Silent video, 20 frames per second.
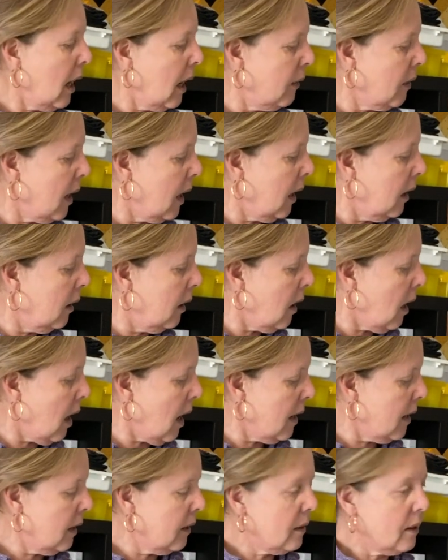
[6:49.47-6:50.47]
And then
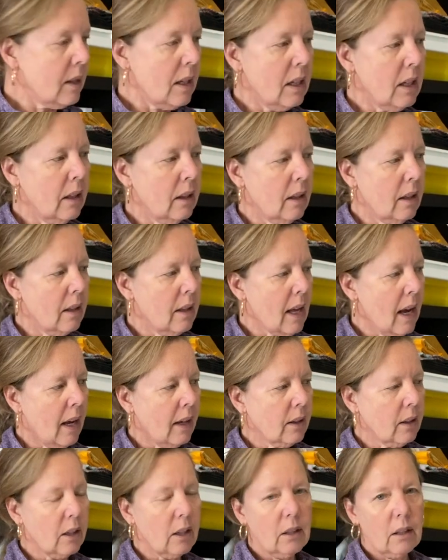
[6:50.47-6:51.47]
I had seen that